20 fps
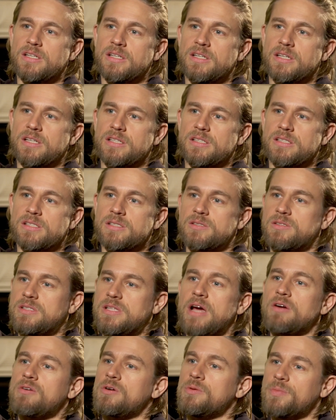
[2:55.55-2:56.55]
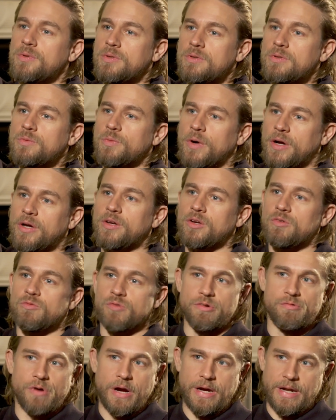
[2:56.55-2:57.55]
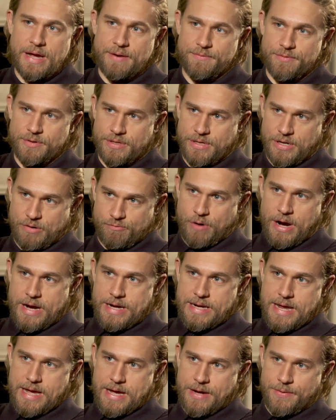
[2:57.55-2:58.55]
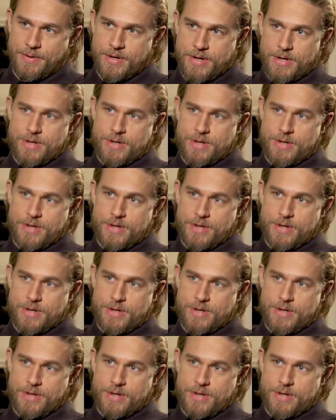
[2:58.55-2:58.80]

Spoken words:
It's terrible. We're gonna rewrite everything right now.